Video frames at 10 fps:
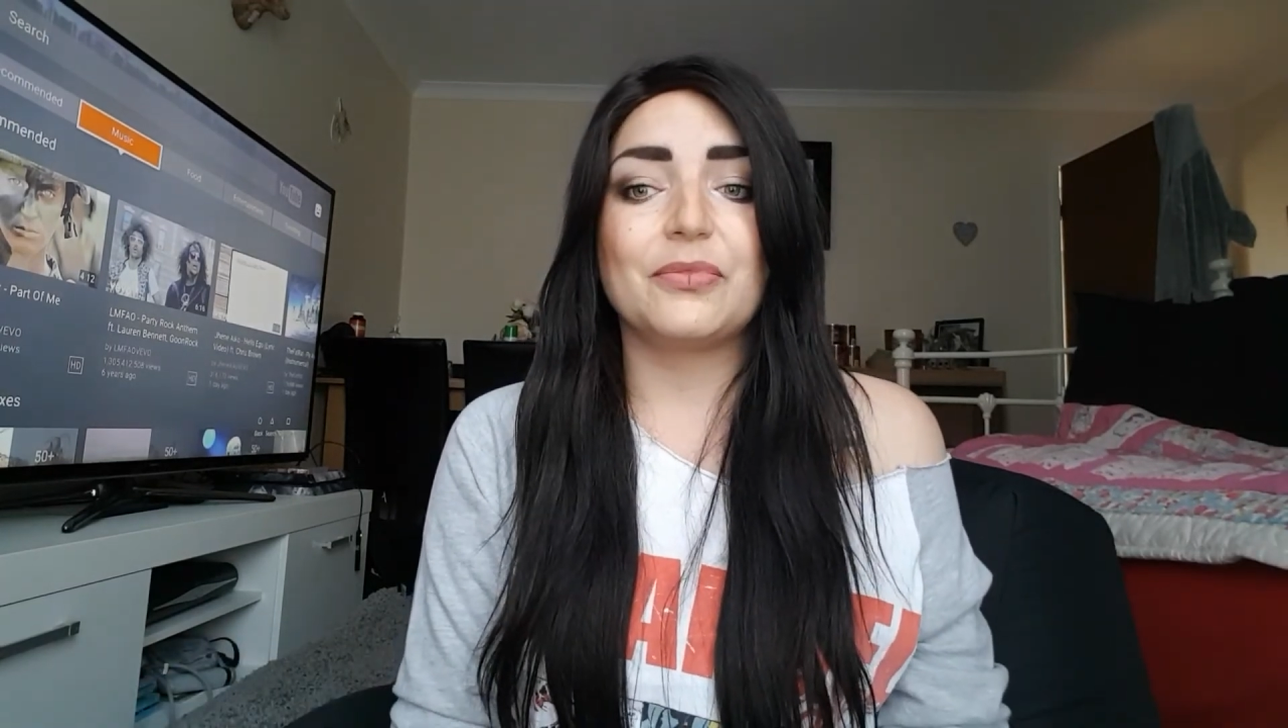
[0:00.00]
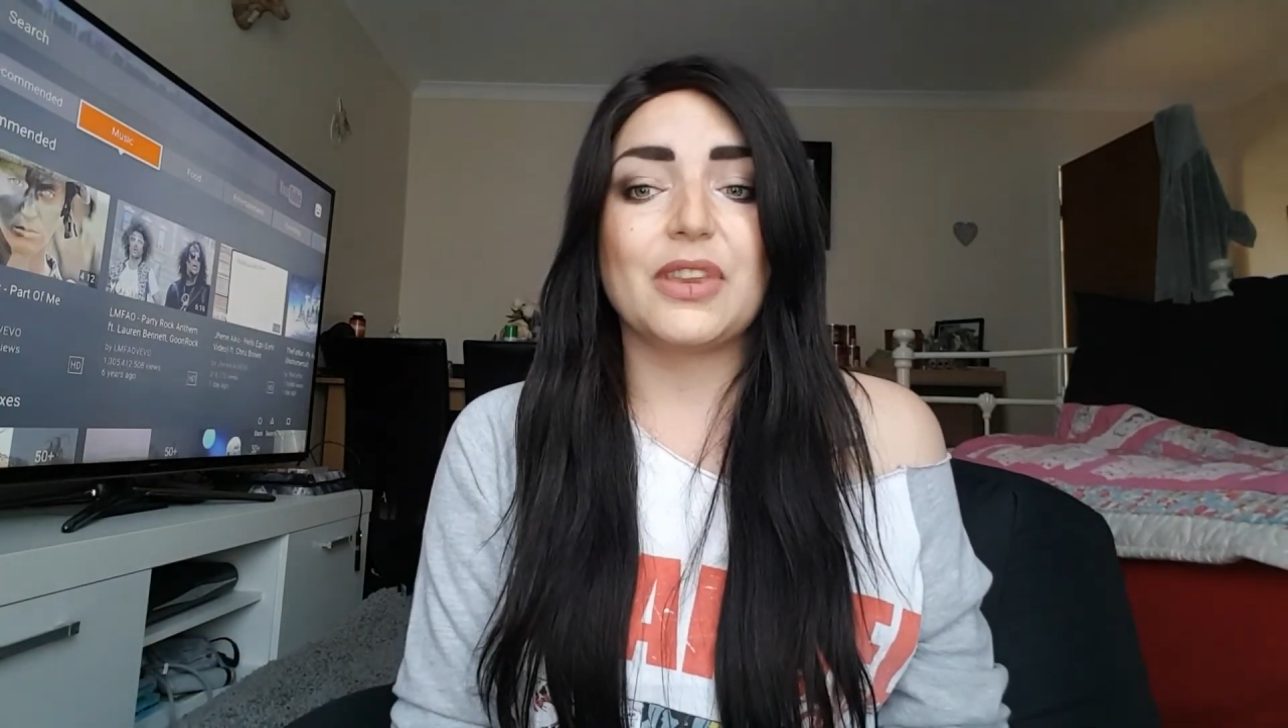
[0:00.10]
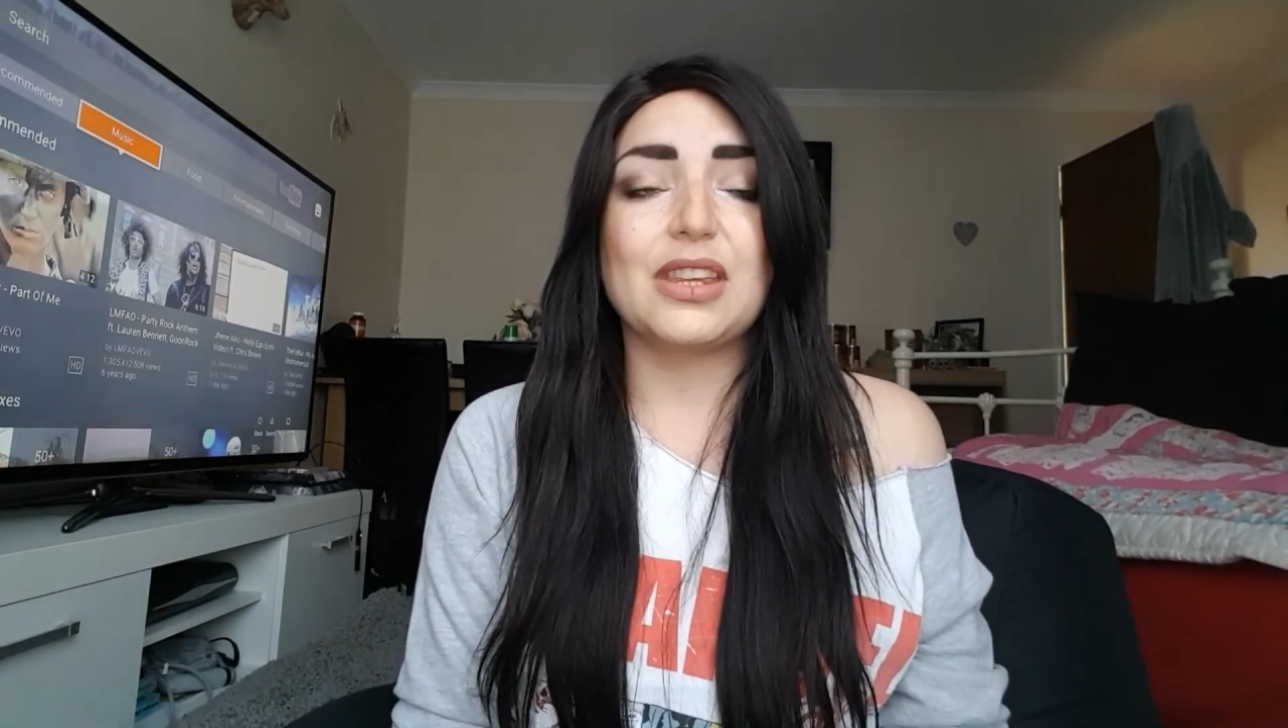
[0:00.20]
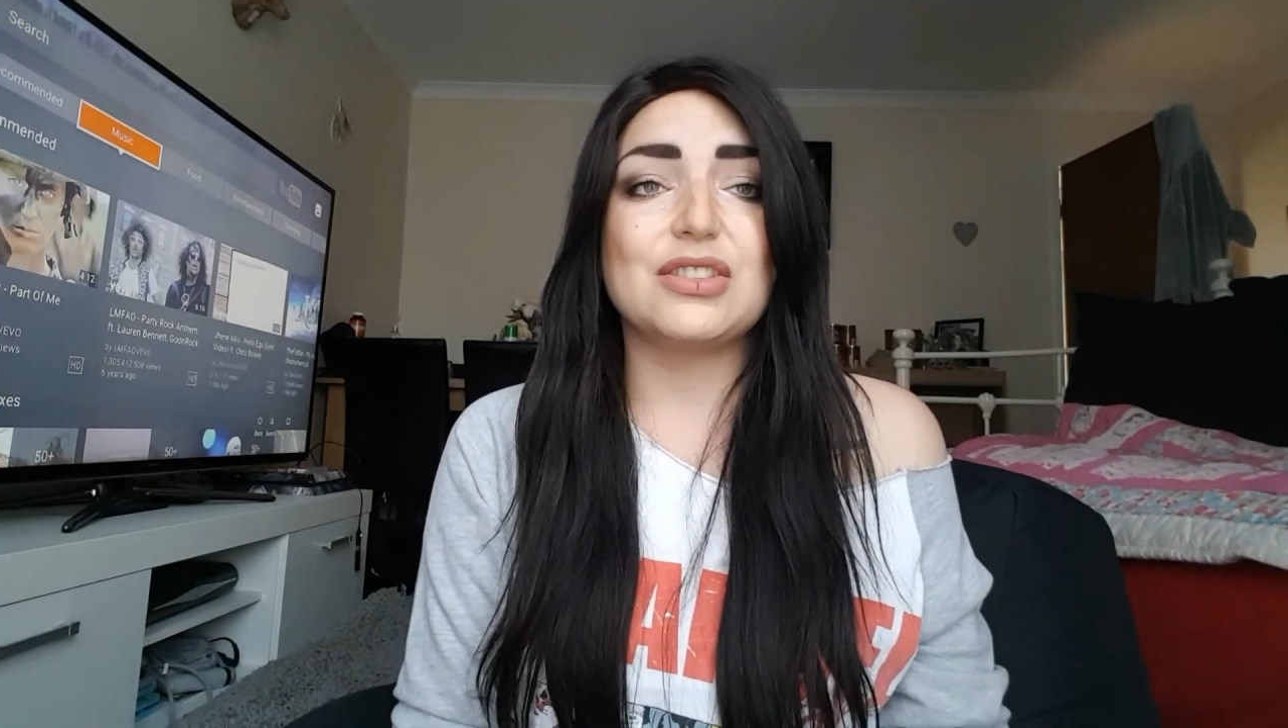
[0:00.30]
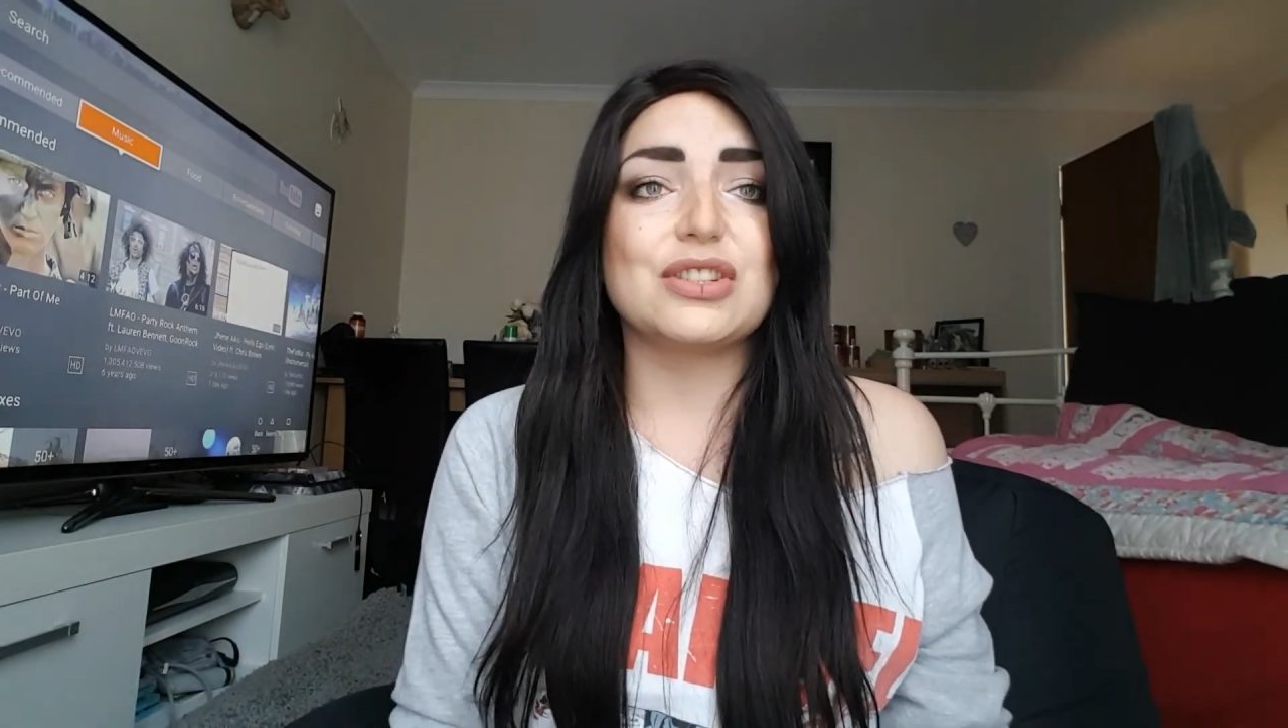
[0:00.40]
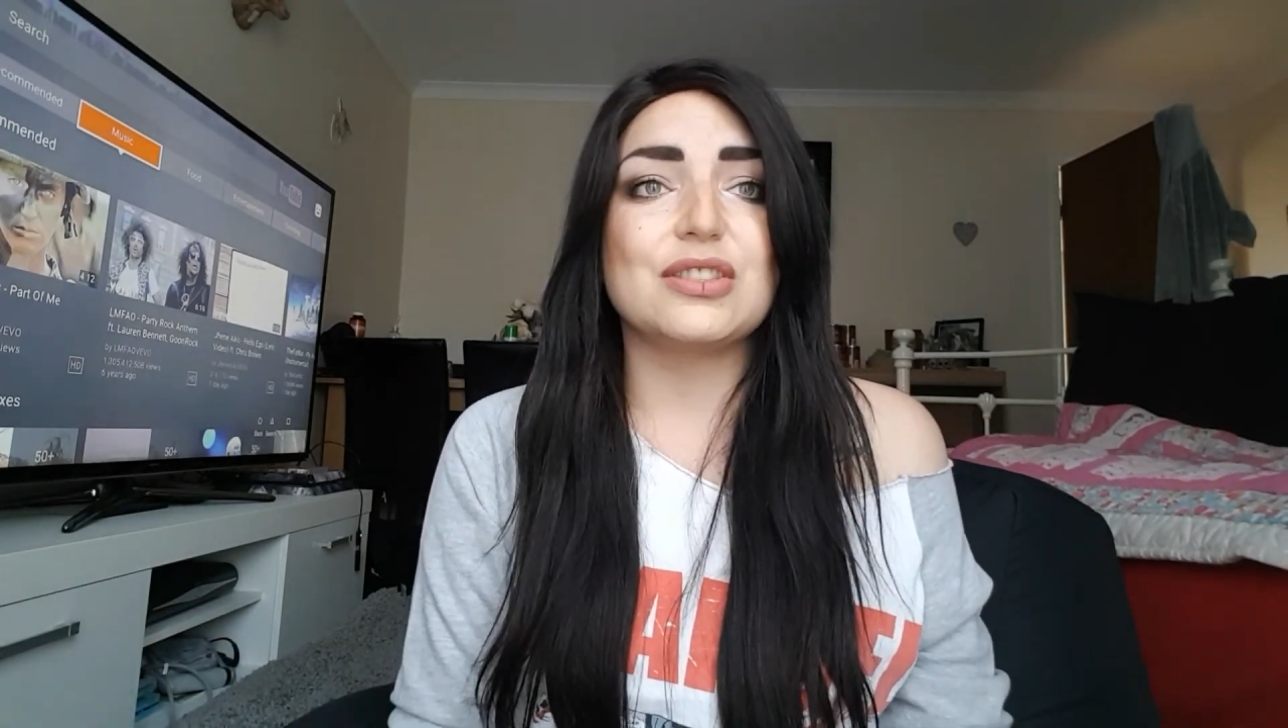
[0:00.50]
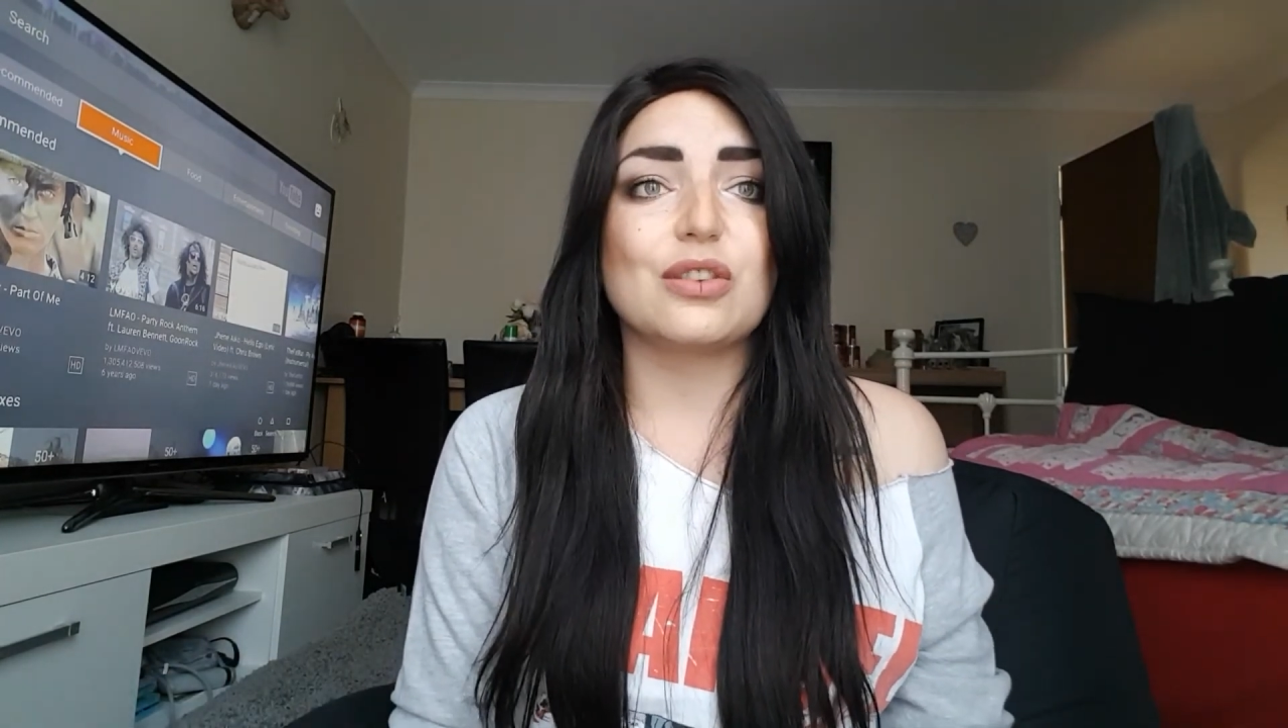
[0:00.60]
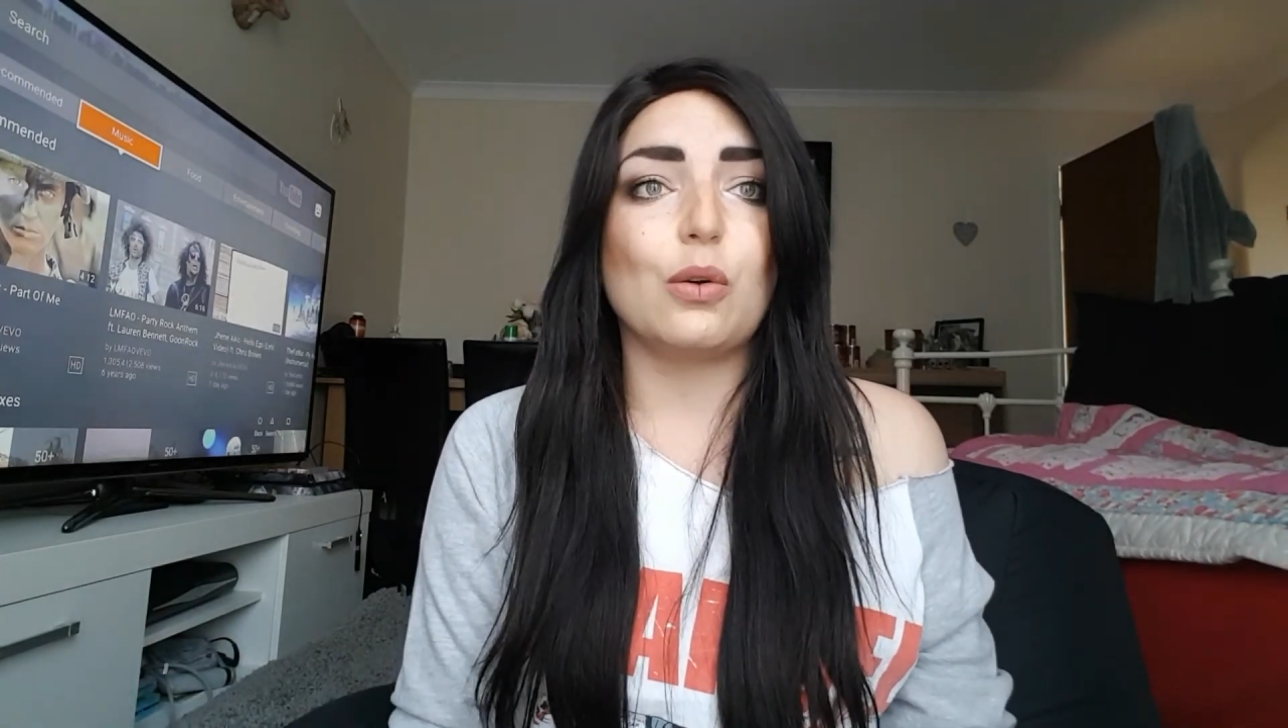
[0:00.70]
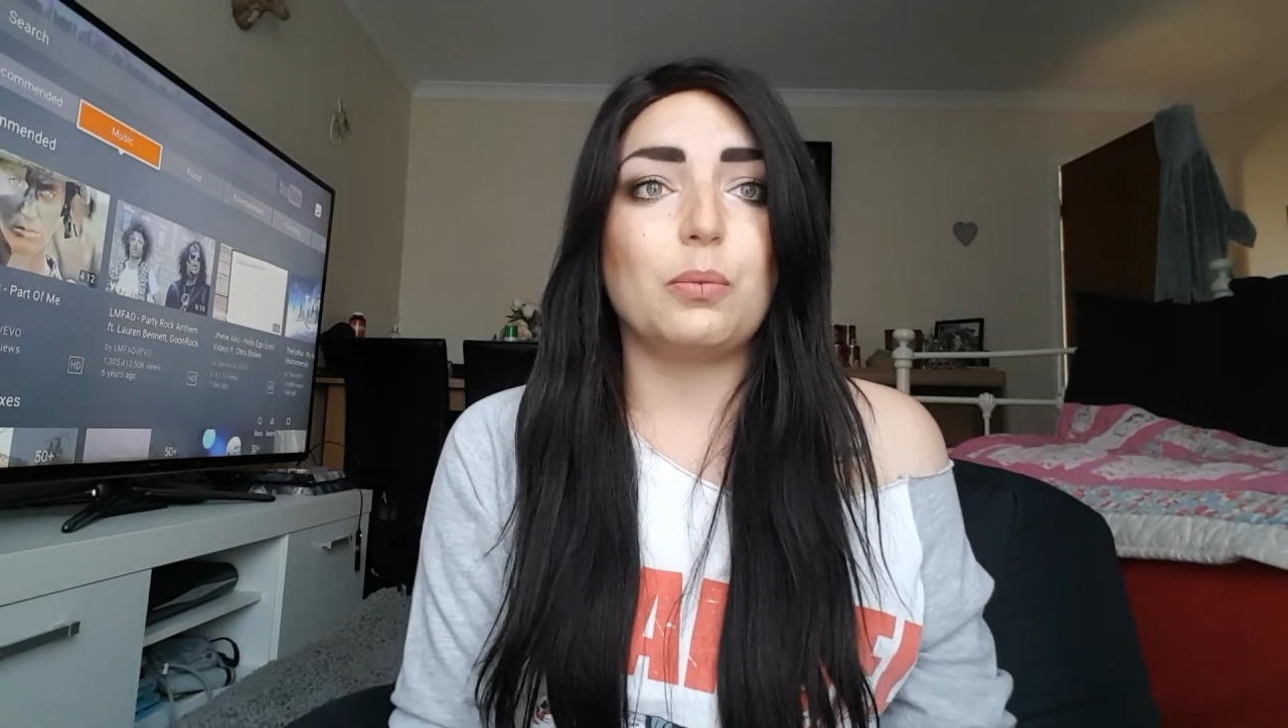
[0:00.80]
let's just all